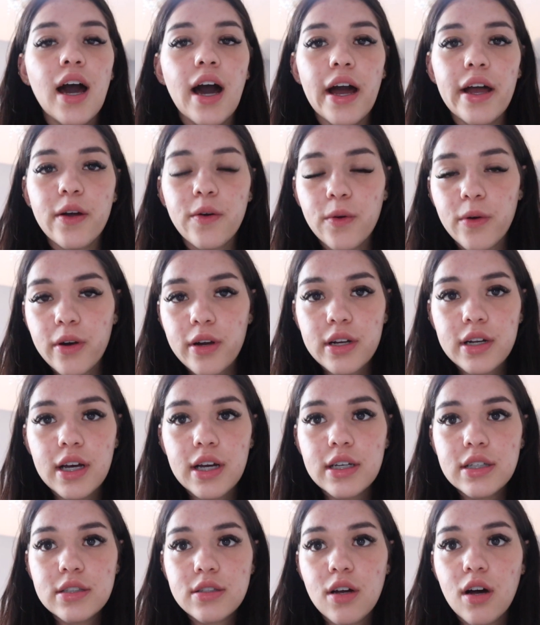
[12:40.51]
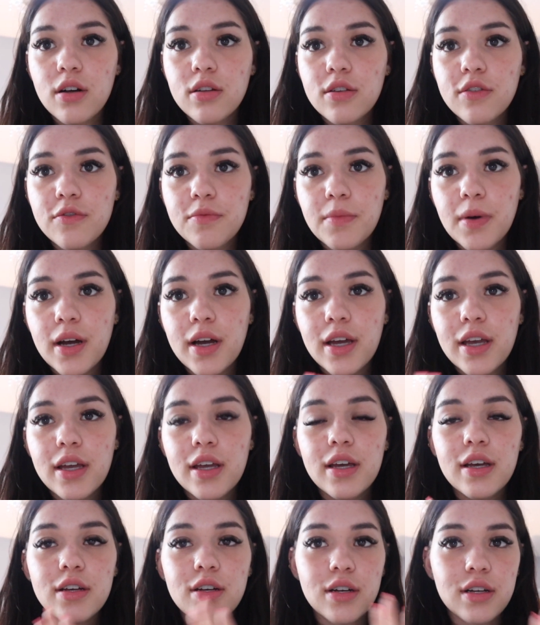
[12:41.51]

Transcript: I organized all of my